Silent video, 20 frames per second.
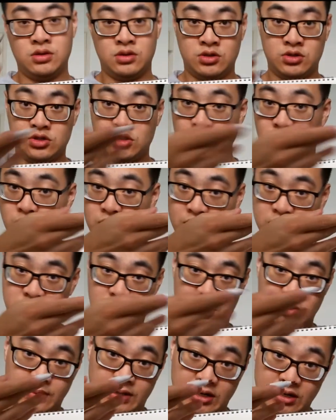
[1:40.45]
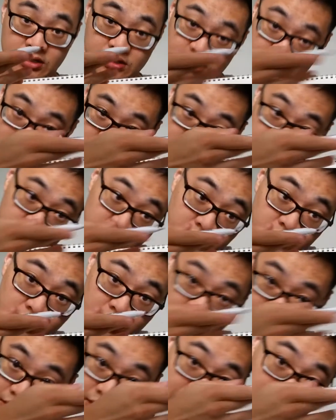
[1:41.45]
There's no question about it. It's going to move
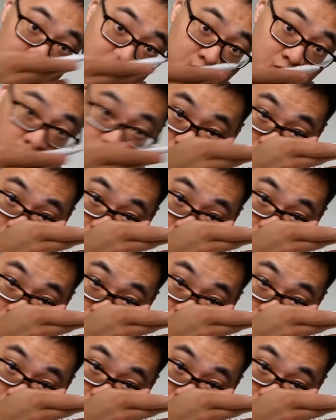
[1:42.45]
that